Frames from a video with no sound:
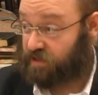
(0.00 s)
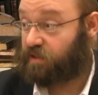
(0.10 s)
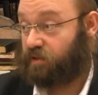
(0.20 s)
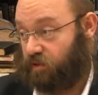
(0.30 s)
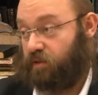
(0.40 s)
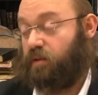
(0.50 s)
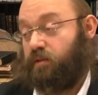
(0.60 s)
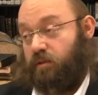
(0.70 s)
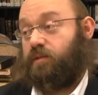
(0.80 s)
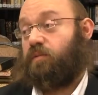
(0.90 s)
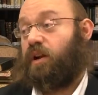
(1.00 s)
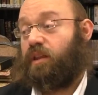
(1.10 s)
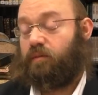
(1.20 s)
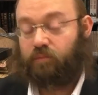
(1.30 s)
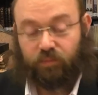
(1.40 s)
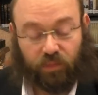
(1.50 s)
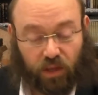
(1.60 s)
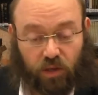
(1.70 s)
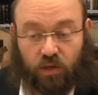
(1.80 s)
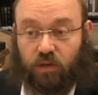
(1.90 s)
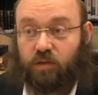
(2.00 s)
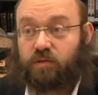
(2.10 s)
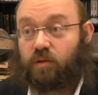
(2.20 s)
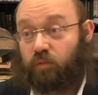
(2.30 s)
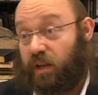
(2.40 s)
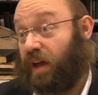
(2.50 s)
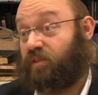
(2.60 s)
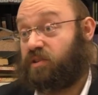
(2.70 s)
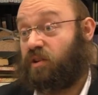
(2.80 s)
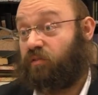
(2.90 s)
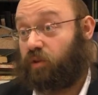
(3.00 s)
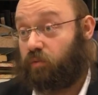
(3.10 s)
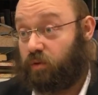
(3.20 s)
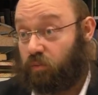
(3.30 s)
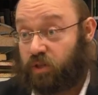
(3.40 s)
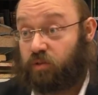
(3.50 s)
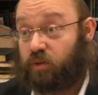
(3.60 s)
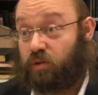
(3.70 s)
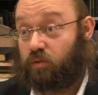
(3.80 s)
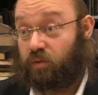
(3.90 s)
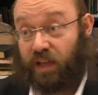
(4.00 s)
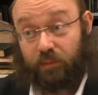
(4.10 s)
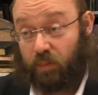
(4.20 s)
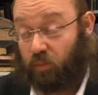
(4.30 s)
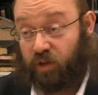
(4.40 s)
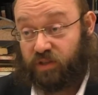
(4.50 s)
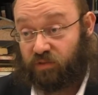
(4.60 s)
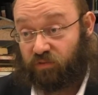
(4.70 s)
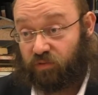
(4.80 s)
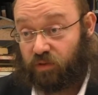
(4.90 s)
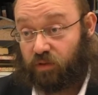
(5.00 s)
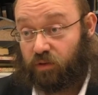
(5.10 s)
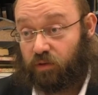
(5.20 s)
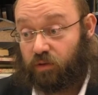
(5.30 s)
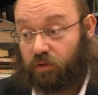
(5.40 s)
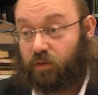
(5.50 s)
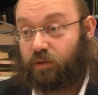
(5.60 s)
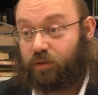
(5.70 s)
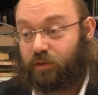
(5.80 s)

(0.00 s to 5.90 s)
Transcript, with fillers: It's one of the It's one of them. So we have a suffix. We, what should we do? We can't be Moisif. You can't hold two cups.